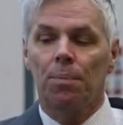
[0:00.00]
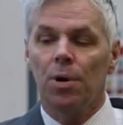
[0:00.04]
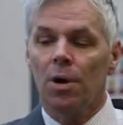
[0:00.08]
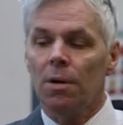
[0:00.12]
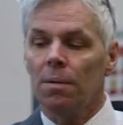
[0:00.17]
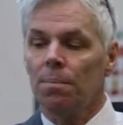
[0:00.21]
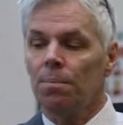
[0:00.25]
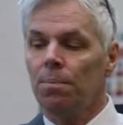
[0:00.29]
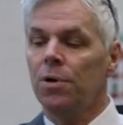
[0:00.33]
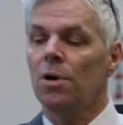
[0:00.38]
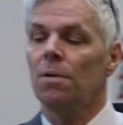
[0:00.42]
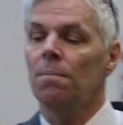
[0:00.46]
to
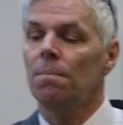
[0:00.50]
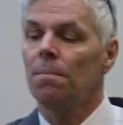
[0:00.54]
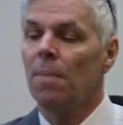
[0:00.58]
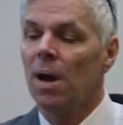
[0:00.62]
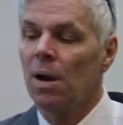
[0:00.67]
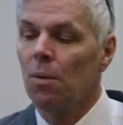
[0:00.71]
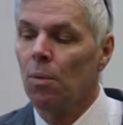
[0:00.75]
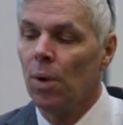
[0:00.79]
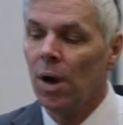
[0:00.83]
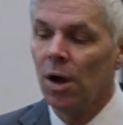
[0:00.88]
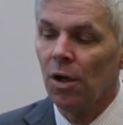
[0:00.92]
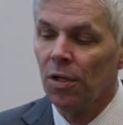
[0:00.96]
put
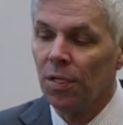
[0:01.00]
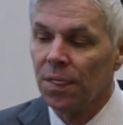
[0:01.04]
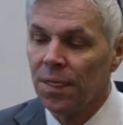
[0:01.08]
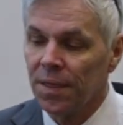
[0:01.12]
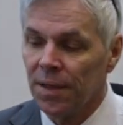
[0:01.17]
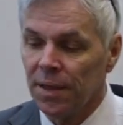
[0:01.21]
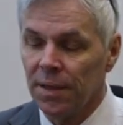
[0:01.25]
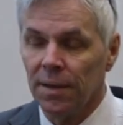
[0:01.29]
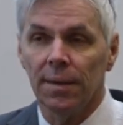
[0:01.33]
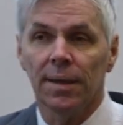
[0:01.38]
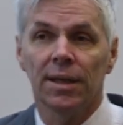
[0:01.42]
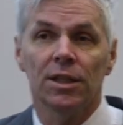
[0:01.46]
my
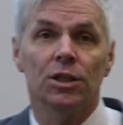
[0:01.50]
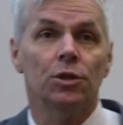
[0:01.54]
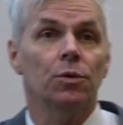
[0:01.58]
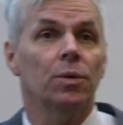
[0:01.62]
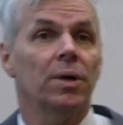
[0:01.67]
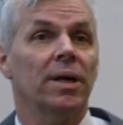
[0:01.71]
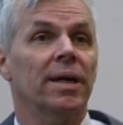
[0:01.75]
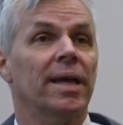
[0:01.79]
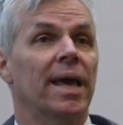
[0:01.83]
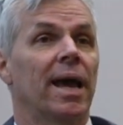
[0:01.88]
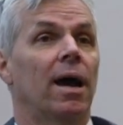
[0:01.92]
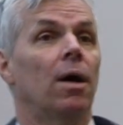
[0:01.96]
wealth into
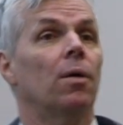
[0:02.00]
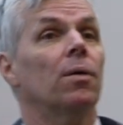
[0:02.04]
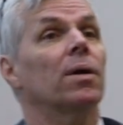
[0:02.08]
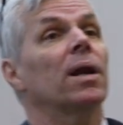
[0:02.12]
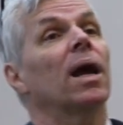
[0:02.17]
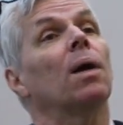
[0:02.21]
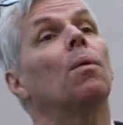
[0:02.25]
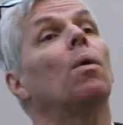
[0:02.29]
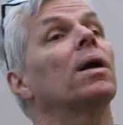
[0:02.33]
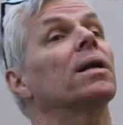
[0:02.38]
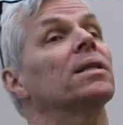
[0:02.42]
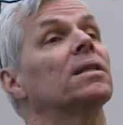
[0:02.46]
an account and
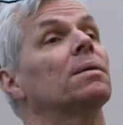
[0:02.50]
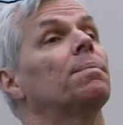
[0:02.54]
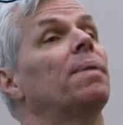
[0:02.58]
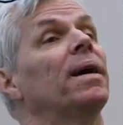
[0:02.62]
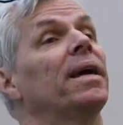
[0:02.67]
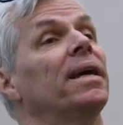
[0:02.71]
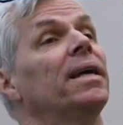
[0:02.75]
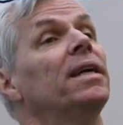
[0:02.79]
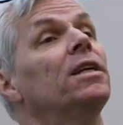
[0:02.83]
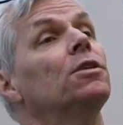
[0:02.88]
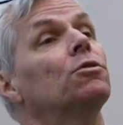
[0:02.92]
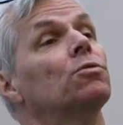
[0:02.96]
I want it to
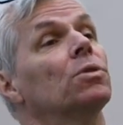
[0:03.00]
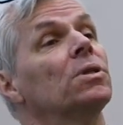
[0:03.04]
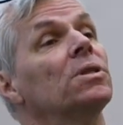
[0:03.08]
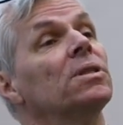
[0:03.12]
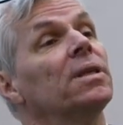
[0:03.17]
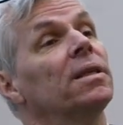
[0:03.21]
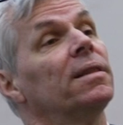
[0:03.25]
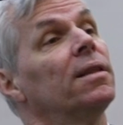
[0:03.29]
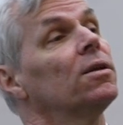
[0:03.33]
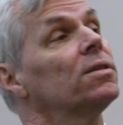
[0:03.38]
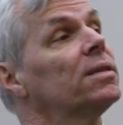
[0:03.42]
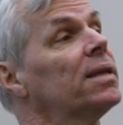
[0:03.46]
pay
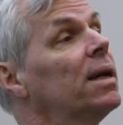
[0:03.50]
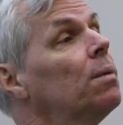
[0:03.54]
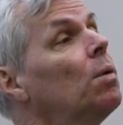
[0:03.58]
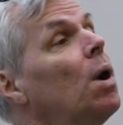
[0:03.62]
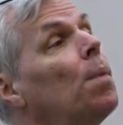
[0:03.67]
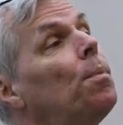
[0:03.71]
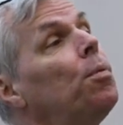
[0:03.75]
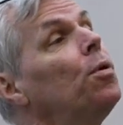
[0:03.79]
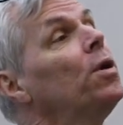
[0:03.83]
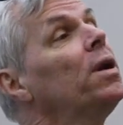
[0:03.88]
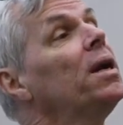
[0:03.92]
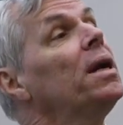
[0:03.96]
interest, and they'll say,
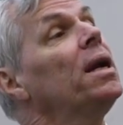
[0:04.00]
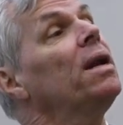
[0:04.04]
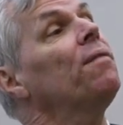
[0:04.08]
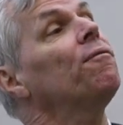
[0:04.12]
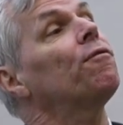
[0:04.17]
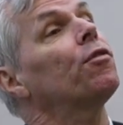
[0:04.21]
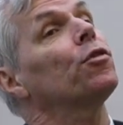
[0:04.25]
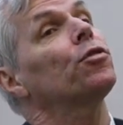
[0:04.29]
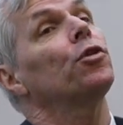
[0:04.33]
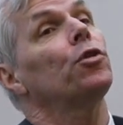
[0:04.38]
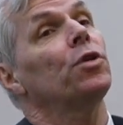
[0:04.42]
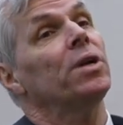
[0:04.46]
well, put it in
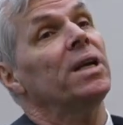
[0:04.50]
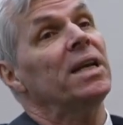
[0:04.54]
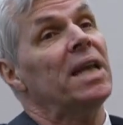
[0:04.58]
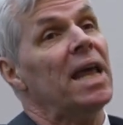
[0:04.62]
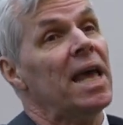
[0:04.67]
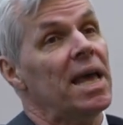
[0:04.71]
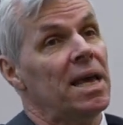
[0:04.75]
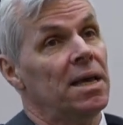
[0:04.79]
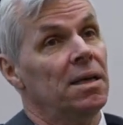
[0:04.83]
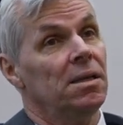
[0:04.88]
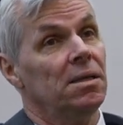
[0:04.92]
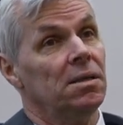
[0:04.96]
for 30
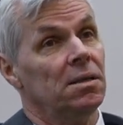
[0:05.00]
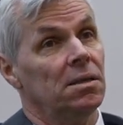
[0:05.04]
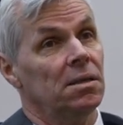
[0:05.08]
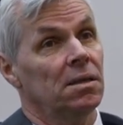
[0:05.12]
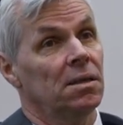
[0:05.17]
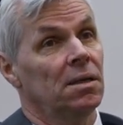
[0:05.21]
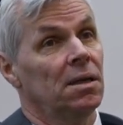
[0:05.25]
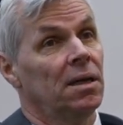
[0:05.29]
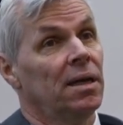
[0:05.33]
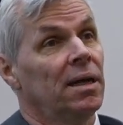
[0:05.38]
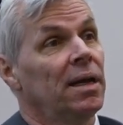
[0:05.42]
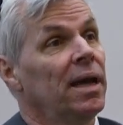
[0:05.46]
days,
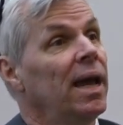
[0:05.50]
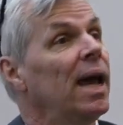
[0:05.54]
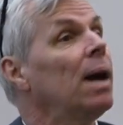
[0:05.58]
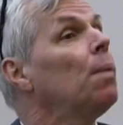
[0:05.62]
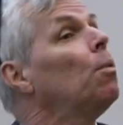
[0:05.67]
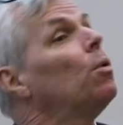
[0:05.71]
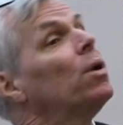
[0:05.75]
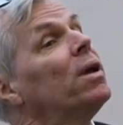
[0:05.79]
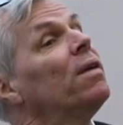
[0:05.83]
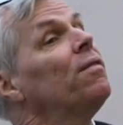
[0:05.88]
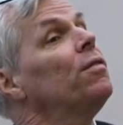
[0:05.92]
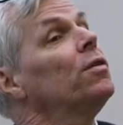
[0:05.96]

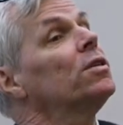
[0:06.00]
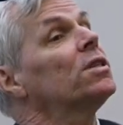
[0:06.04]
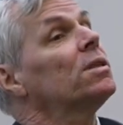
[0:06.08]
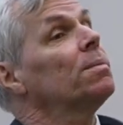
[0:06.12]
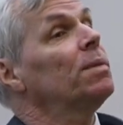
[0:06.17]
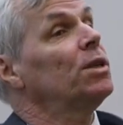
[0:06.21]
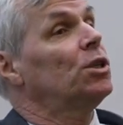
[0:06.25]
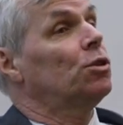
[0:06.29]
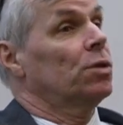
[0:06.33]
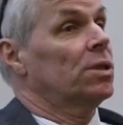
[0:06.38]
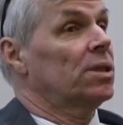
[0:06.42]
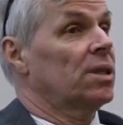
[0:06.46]
and we'll give you some
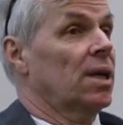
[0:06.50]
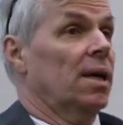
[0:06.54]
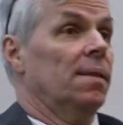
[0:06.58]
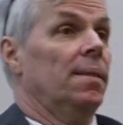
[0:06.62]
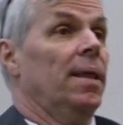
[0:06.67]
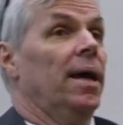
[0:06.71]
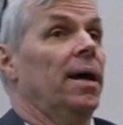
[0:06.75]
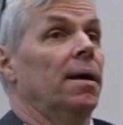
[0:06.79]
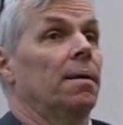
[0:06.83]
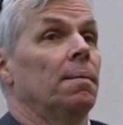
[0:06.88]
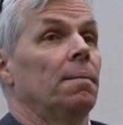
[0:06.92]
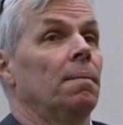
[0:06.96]
interest on
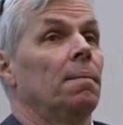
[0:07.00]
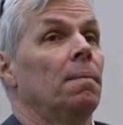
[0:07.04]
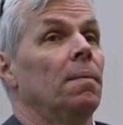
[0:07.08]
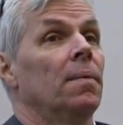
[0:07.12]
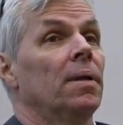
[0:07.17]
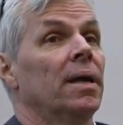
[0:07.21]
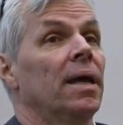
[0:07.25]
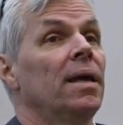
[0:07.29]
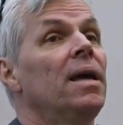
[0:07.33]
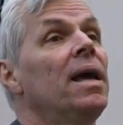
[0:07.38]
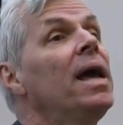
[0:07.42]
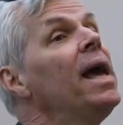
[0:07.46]
that.
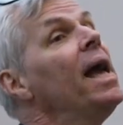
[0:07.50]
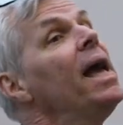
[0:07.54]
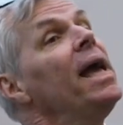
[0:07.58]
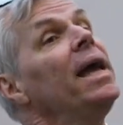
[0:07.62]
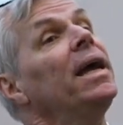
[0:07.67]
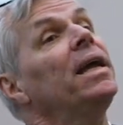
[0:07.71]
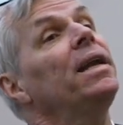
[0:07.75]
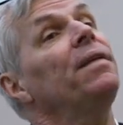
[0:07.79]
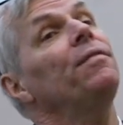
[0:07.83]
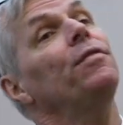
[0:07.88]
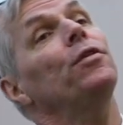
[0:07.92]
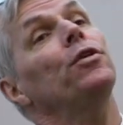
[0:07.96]
Okay?
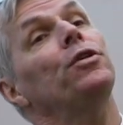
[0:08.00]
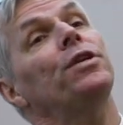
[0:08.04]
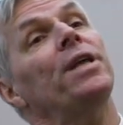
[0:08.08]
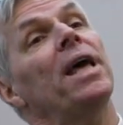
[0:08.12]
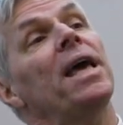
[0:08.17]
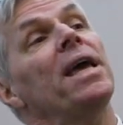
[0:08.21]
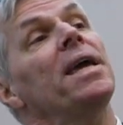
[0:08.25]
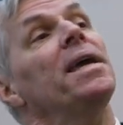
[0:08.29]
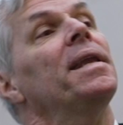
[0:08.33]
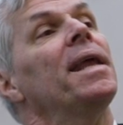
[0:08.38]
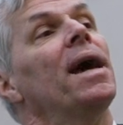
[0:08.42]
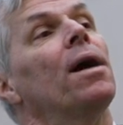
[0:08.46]
And if you
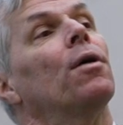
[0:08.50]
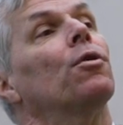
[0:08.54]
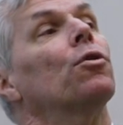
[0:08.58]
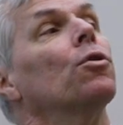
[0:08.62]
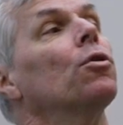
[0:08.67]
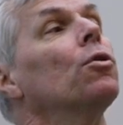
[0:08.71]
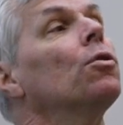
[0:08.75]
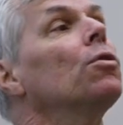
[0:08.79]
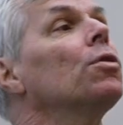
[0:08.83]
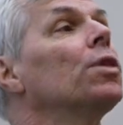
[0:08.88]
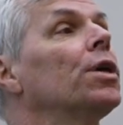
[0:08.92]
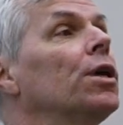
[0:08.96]
take it out
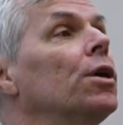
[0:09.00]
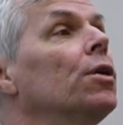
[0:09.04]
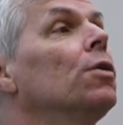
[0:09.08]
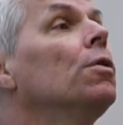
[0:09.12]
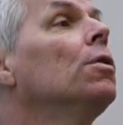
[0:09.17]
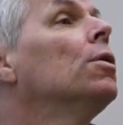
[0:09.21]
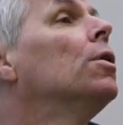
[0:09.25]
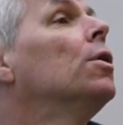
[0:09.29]
earlier,